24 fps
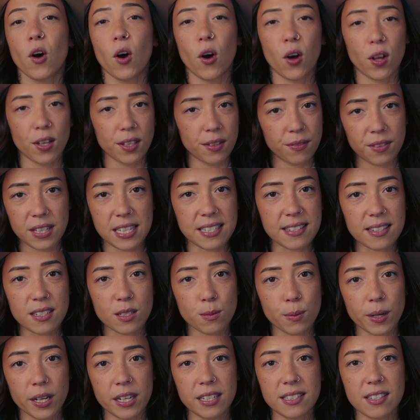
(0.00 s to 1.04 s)
all of these
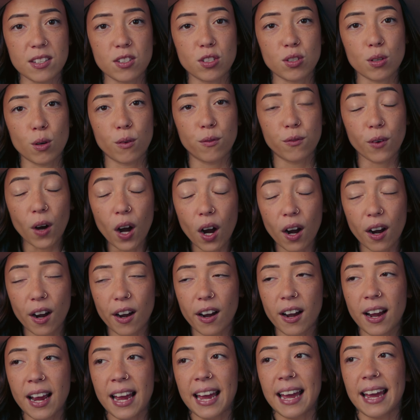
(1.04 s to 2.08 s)
experiences so
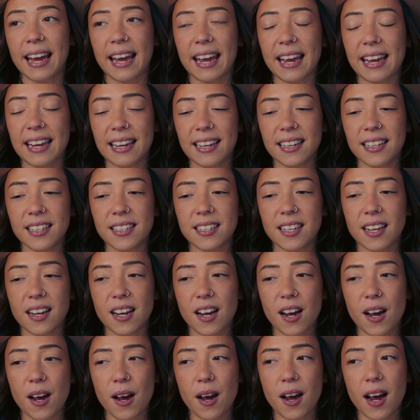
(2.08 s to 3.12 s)
far. And
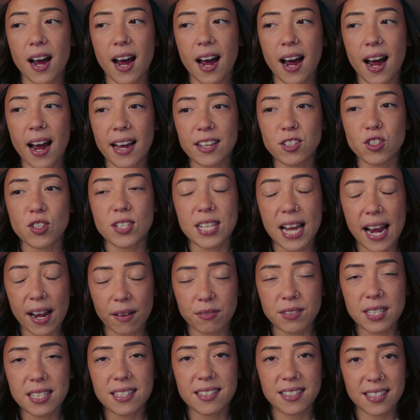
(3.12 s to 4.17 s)
I just
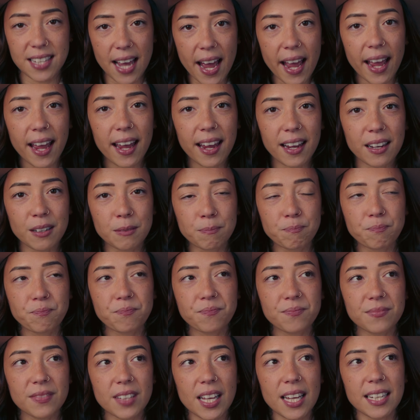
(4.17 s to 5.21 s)
have to say,
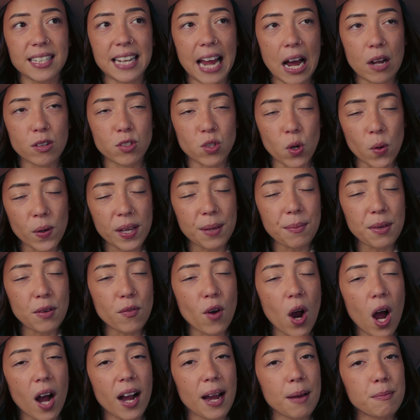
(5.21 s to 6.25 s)
now don't get me
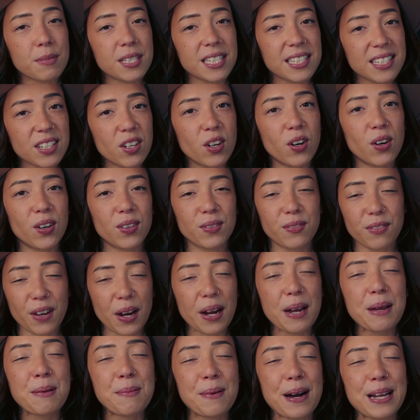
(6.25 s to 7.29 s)
wrong, I'm still
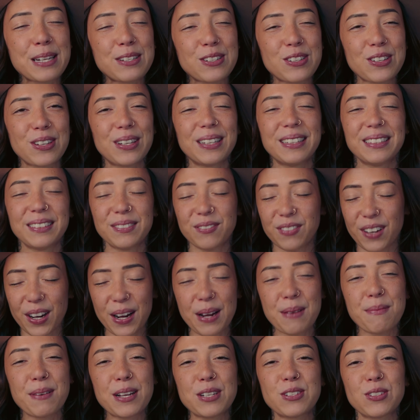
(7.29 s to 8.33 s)
very much
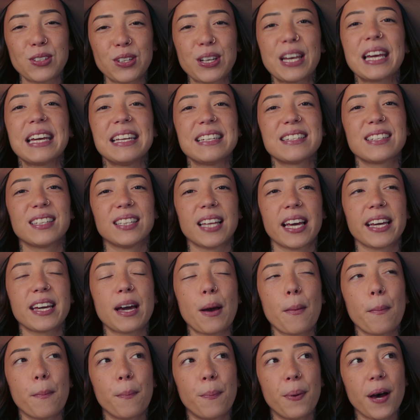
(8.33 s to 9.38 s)
looking into
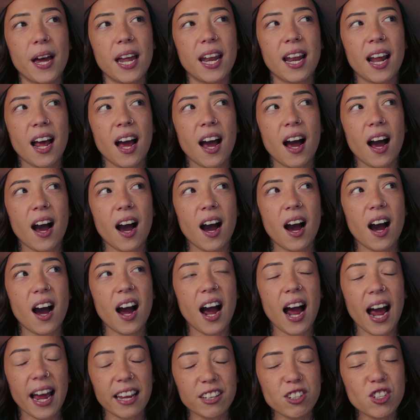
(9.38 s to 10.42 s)
Leica, but
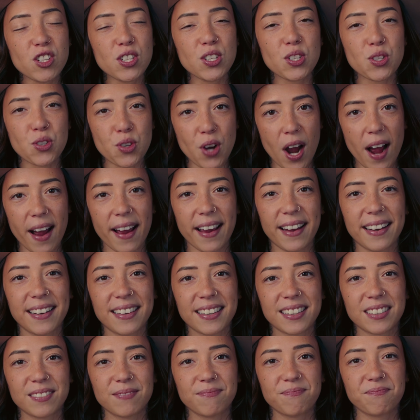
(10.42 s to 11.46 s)
I just
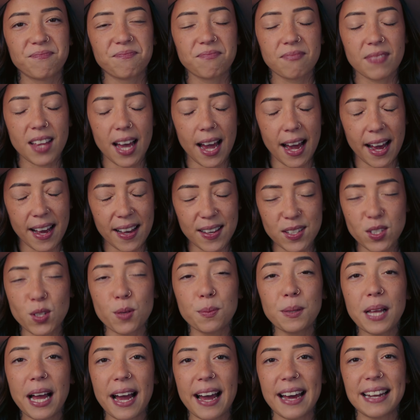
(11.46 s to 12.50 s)
tried the
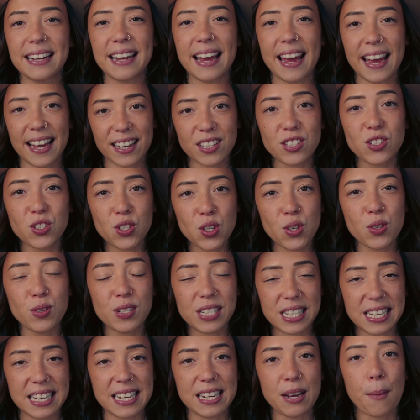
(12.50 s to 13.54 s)
Hasselblad
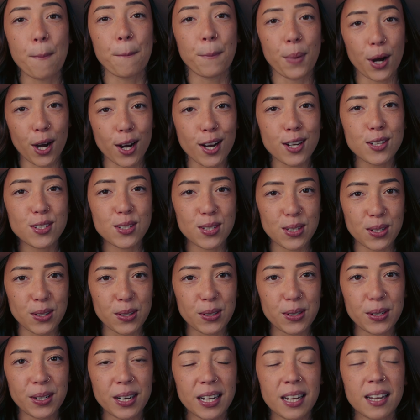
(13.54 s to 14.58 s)
X2Dii Mark
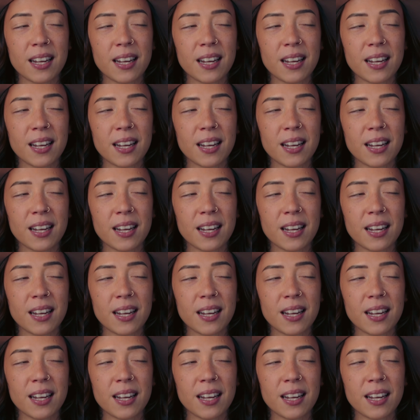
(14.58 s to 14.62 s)
II